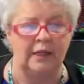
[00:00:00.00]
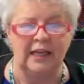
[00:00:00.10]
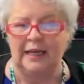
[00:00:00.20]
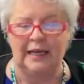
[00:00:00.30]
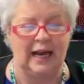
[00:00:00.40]

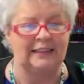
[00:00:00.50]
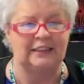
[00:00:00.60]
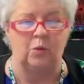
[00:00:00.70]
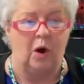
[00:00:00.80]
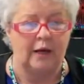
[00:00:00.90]
It has
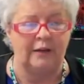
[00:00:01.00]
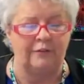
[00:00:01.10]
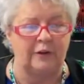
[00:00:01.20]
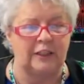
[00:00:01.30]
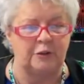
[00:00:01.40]
the walking
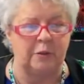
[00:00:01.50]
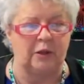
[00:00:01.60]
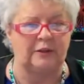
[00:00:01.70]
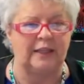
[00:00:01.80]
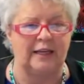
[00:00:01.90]
foot that's
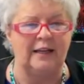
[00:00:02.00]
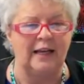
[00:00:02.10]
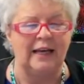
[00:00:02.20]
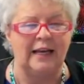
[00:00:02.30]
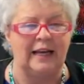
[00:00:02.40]
built in,
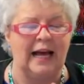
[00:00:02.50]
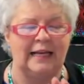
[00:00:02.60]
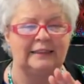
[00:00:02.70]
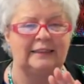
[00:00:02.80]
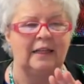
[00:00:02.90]
it
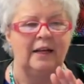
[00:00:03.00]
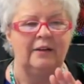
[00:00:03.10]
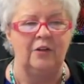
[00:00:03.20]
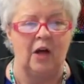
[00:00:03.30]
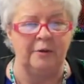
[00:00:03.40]
has
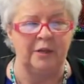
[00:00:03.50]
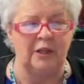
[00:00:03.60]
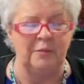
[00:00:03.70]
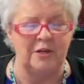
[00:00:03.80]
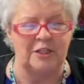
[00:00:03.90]
nine
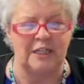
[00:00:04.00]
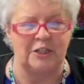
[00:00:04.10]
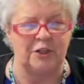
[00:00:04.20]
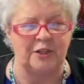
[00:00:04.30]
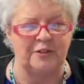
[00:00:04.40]
millimeter
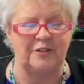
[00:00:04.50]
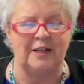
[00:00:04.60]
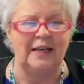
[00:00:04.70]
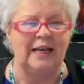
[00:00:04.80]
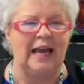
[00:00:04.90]
stitches,
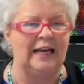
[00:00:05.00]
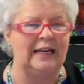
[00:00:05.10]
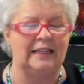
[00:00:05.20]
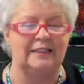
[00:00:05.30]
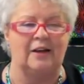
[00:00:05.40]
and
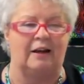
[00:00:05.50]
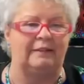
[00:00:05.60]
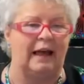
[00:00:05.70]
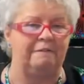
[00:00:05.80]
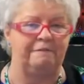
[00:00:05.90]
it has got
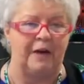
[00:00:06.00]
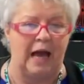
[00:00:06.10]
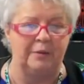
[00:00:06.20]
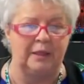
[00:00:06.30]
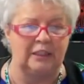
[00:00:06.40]
that
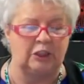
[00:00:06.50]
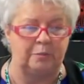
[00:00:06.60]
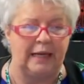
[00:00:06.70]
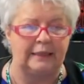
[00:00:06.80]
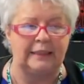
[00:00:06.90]
fabulous
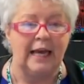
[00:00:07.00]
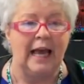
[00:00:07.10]
space.